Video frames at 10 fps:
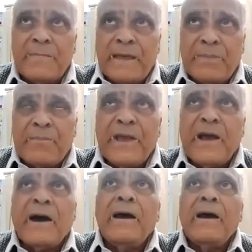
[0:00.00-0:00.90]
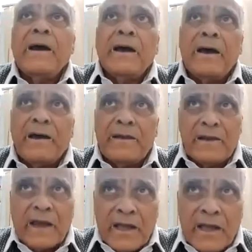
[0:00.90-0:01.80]
Parmeha.
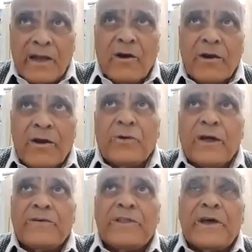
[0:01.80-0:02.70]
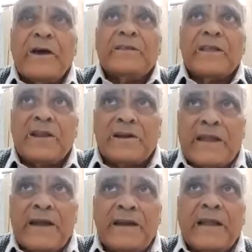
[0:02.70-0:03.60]
According to Ayurveda, there are
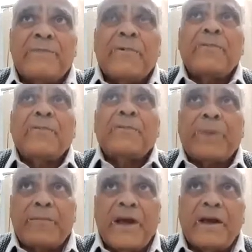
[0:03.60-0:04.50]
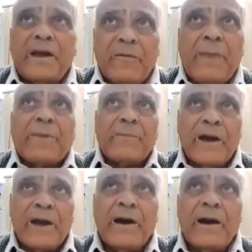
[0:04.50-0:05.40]
10 type of Parmeha, kapha
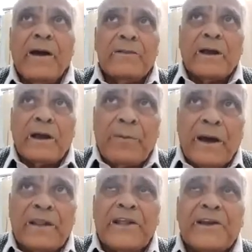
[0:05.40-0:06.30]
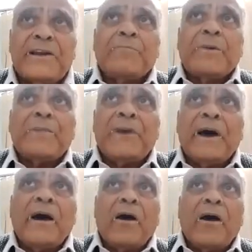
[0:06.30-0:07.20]
Parmeha. The kapha related
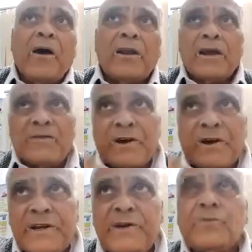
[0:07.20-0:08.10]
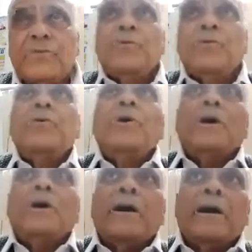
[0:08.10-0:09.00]
Parmeha all converted into
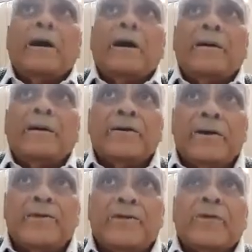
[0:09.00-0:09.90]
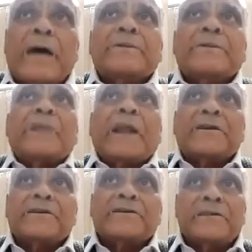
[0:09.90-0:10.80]
diabetes
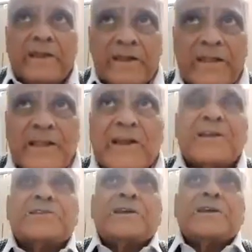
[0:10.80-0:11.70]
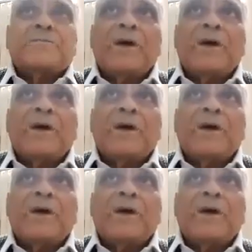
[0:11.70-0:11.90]
mellitus in the later stage,